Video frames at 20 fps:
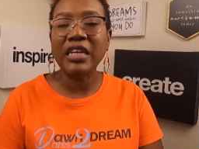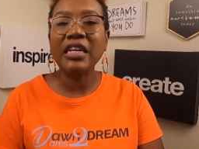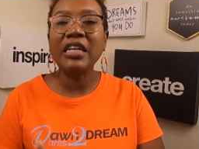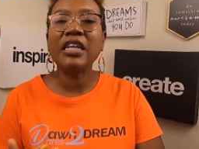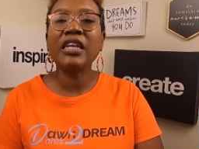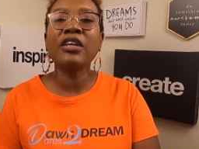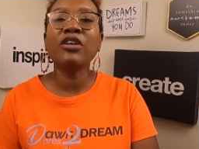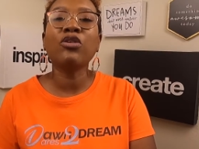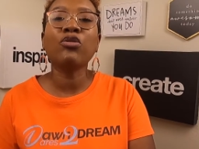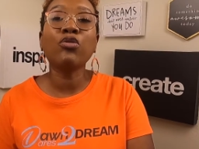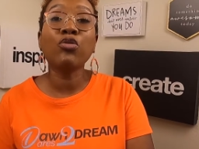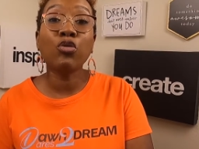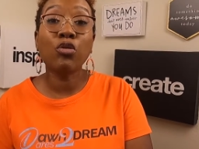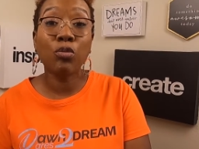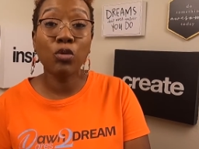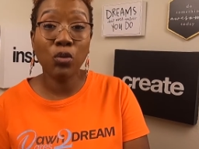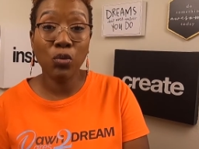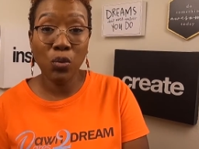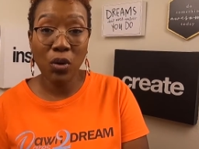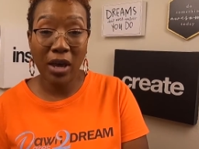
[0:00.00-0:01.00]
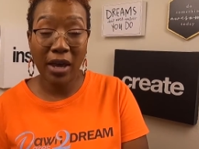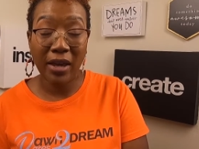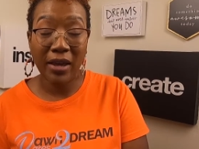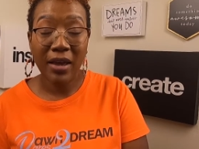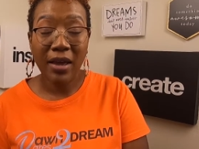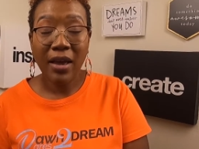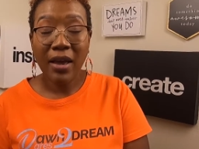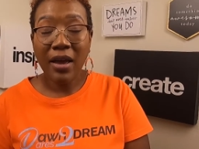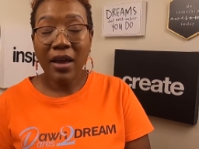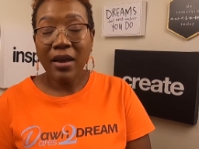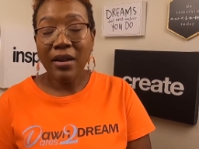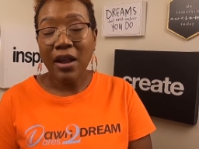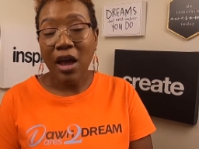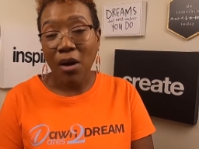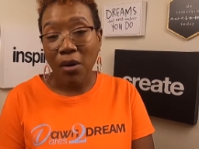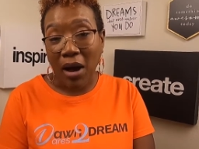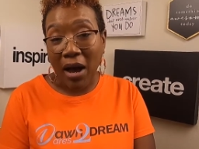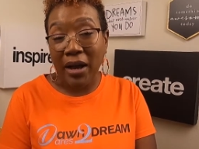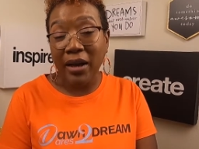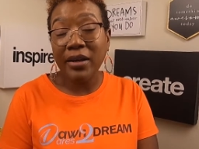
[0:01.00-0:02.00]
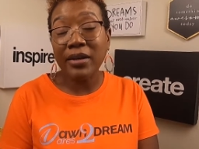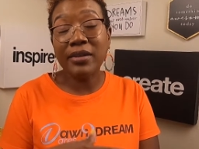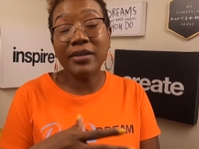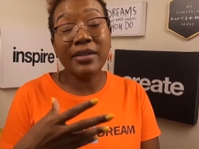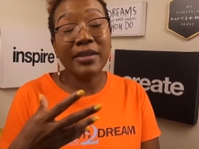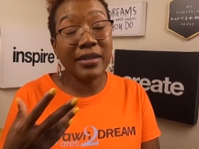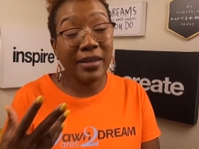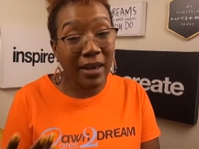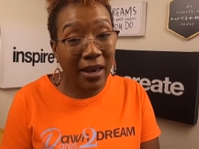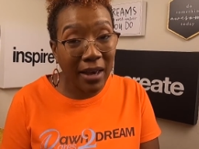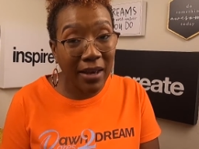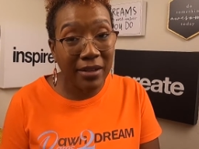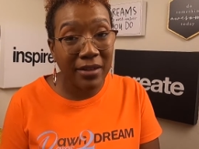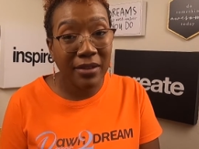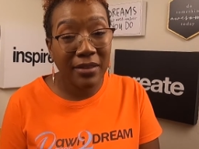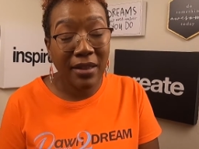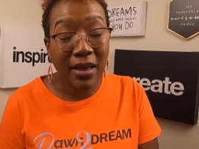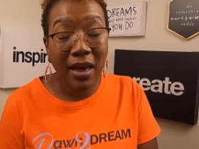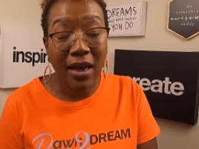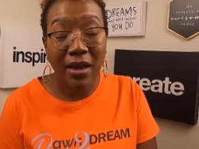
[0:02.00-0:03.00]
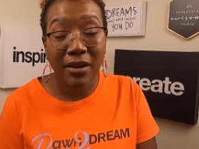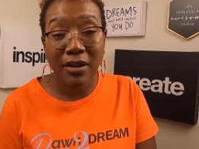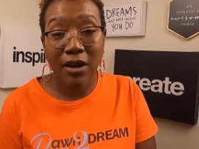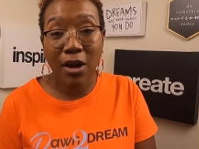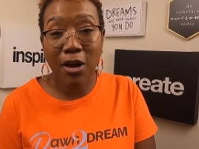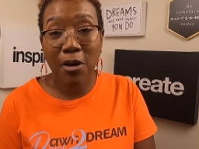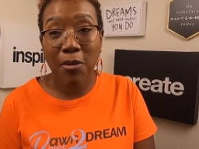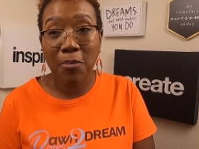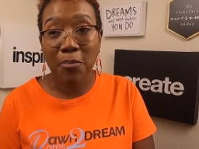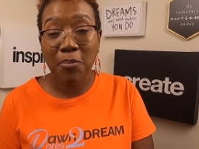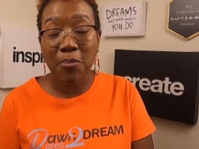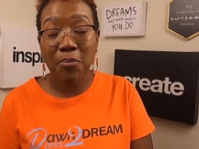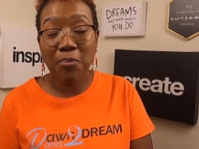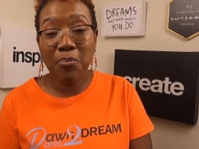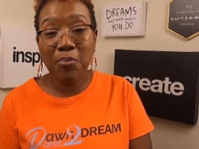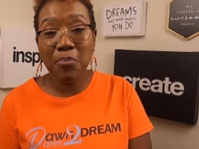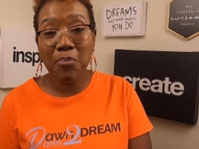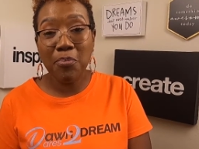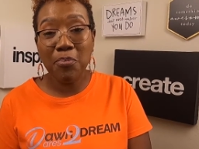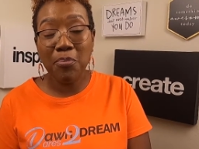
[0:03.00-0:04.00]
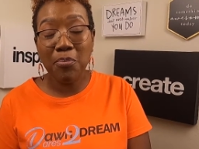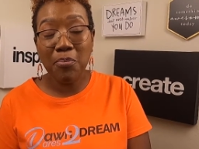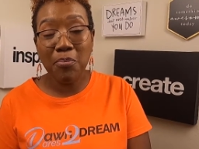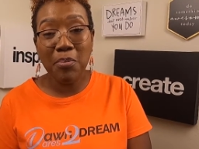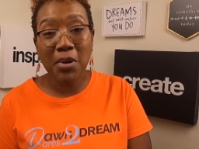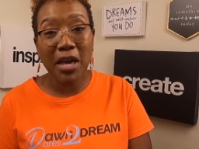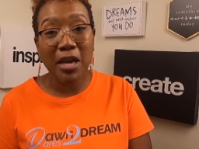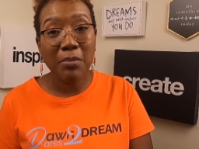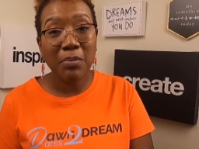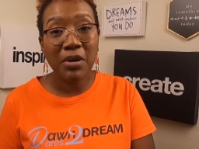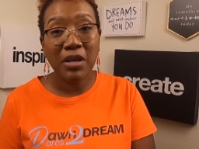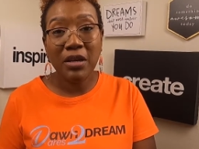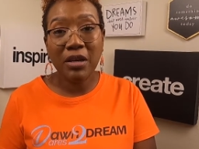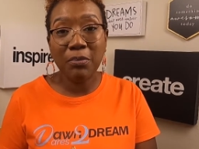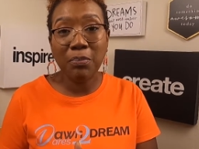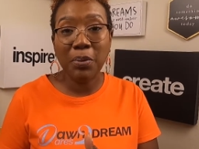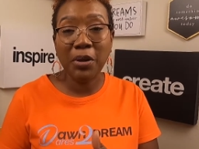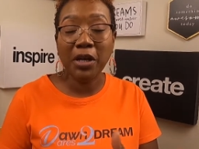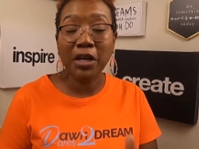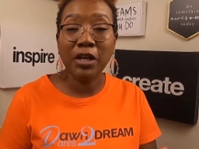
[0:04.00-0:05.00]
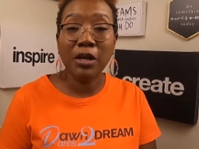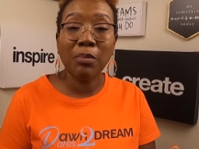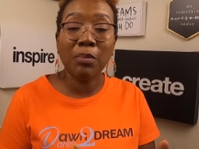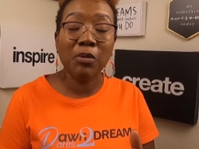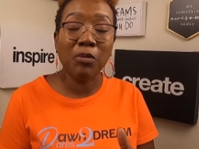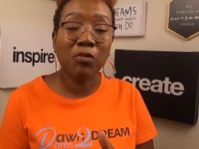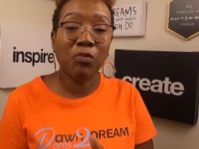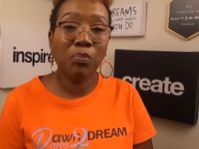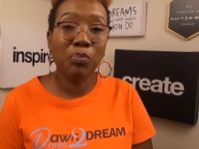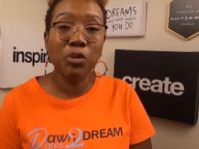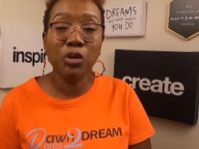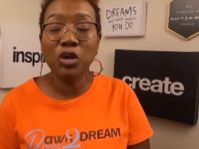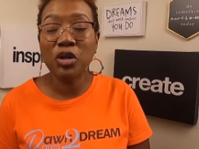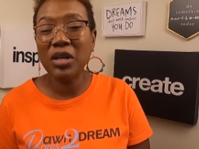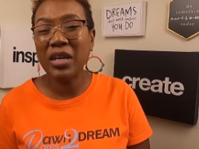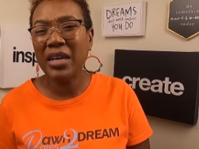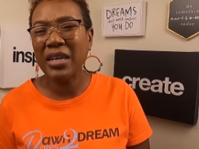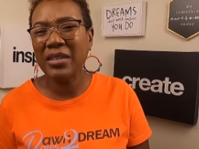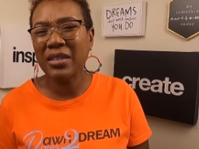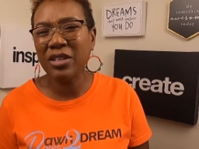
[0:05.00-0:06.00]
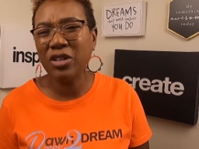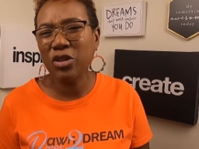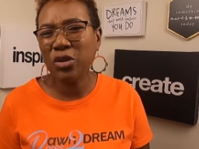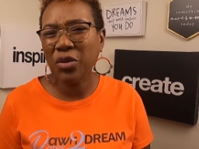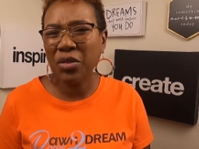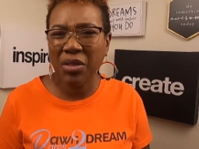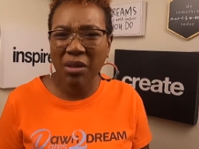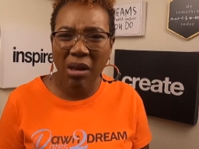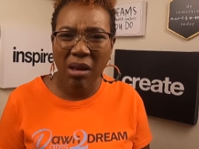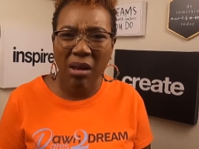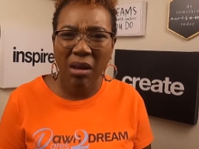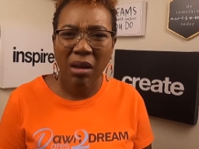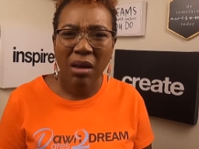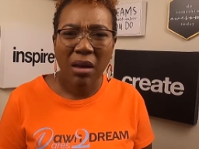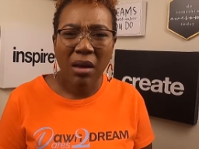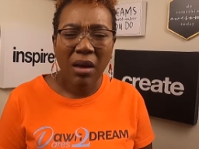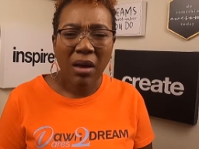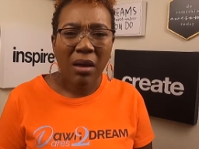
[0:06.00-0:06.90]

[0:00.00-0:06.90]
eating your normal way. Now, I get that maybe picking up a book isn't your thing.